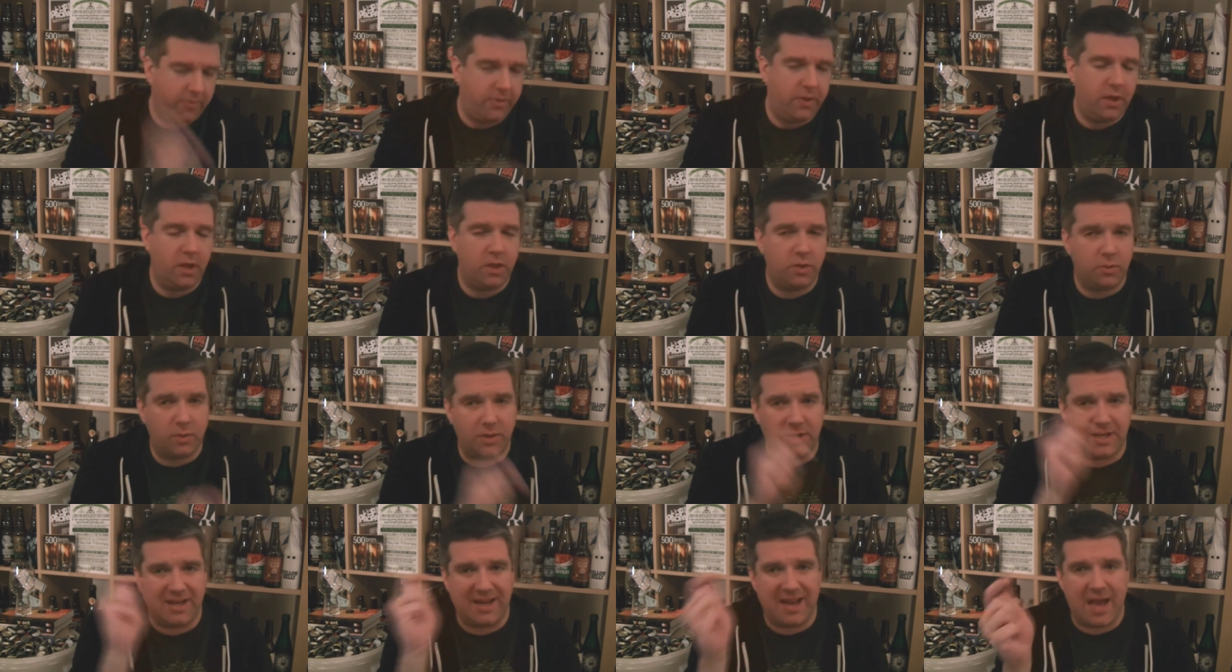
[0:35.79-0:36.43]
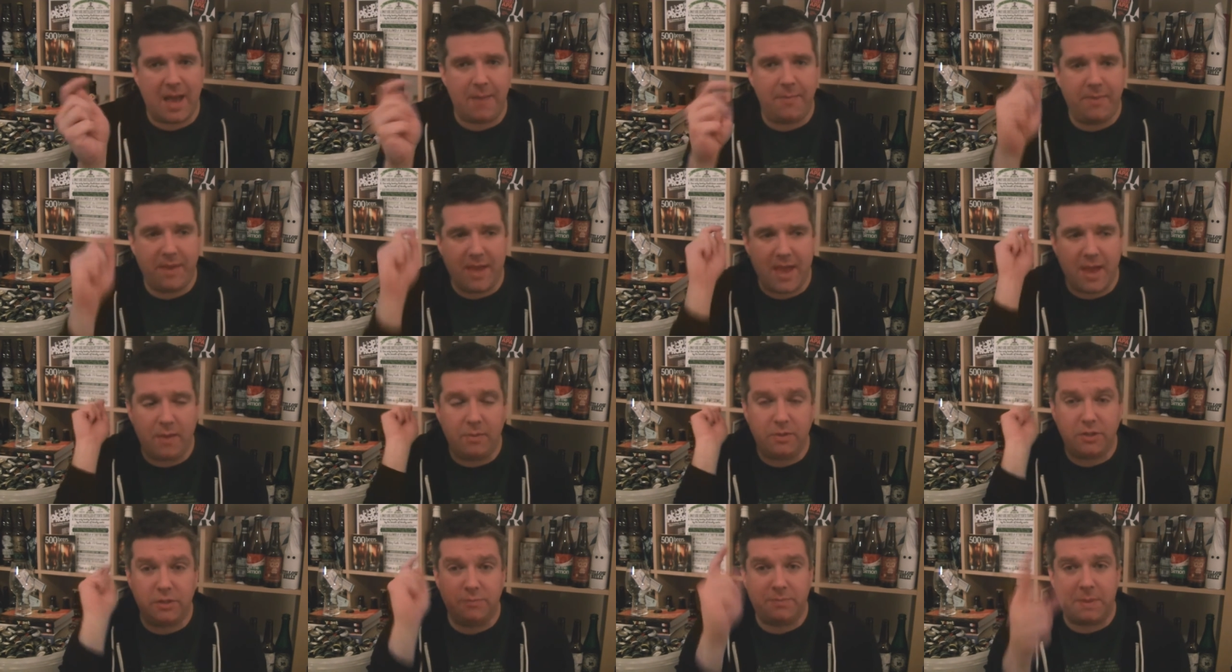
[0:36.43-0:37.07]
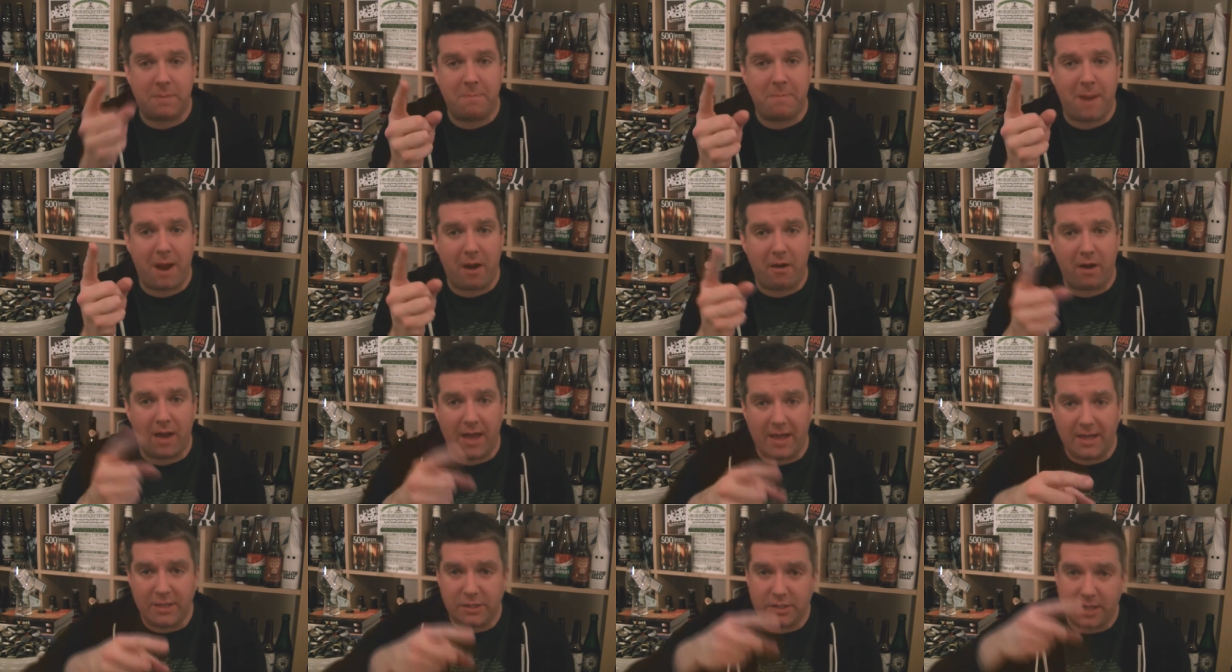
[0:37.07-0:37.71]
The other one, an IPA, which has been barrel
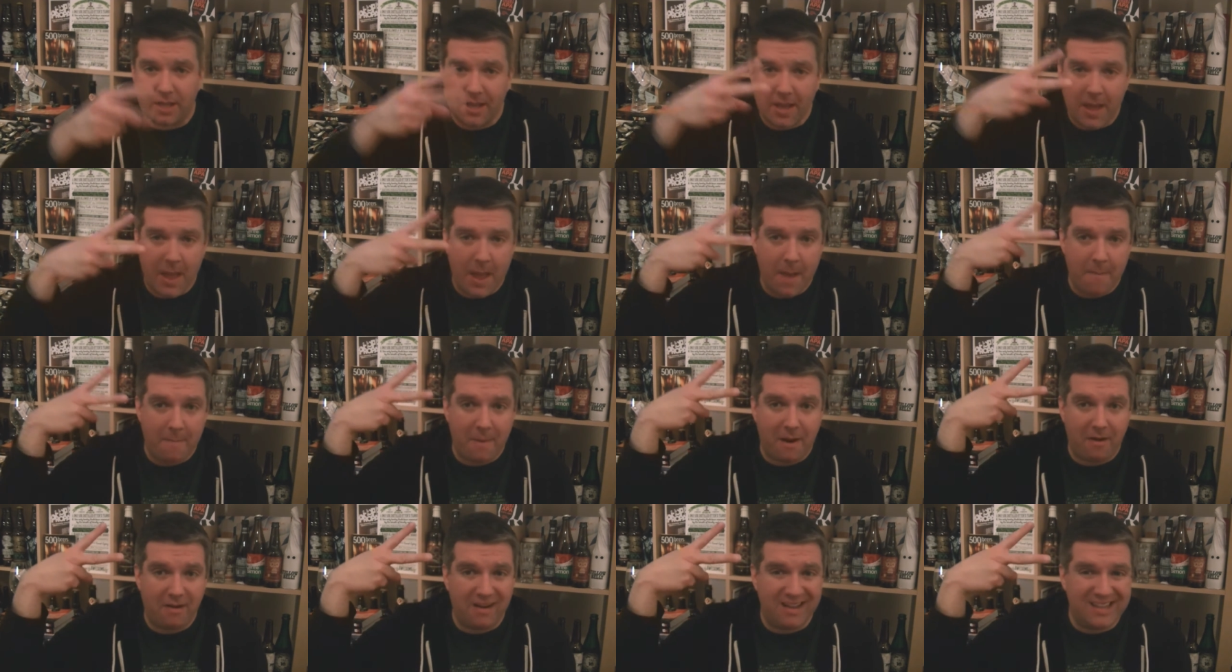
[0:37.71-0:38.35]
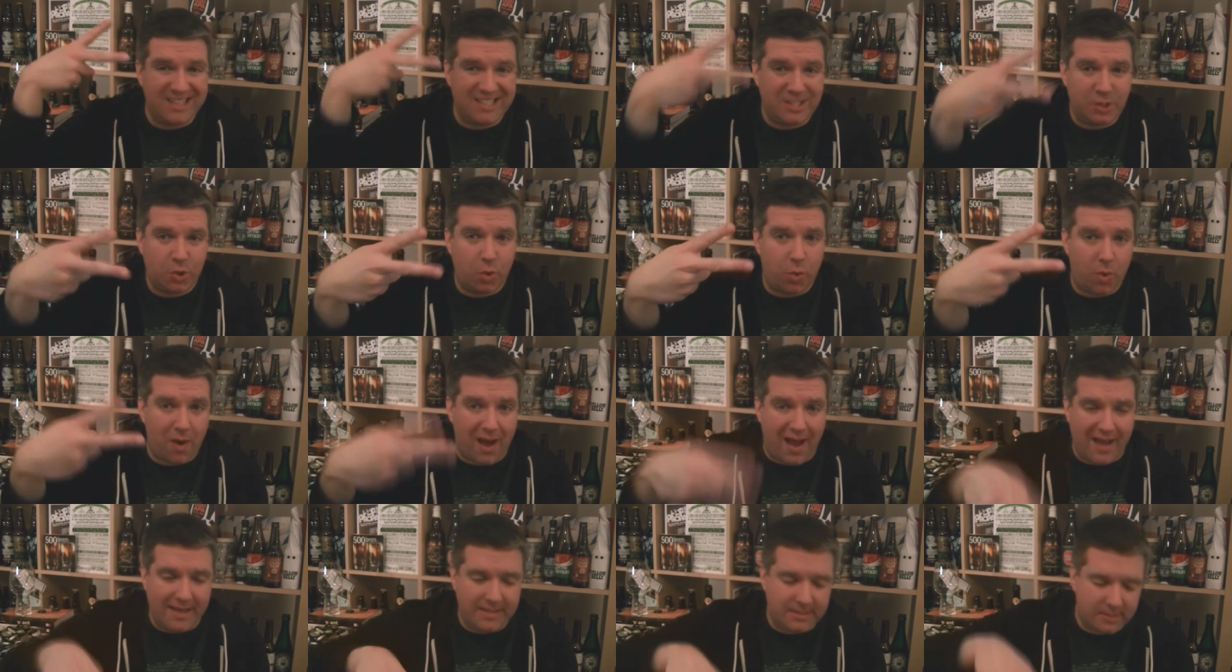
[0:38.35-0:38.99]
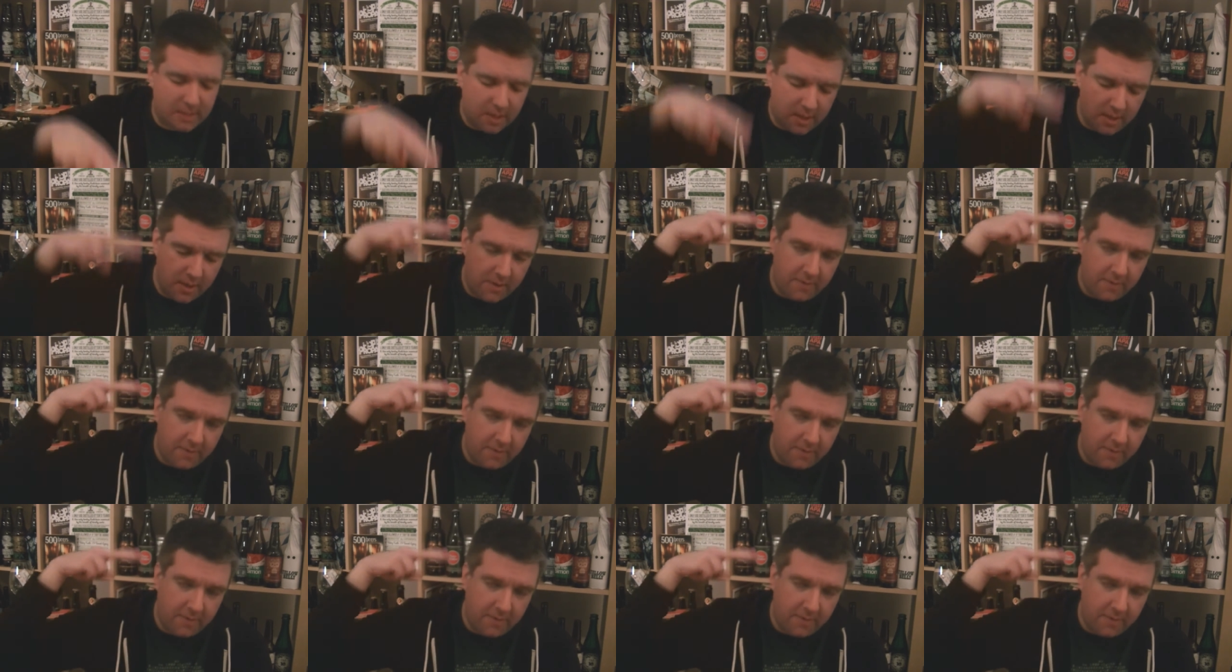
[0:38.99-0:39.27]
aged barrel aged twice.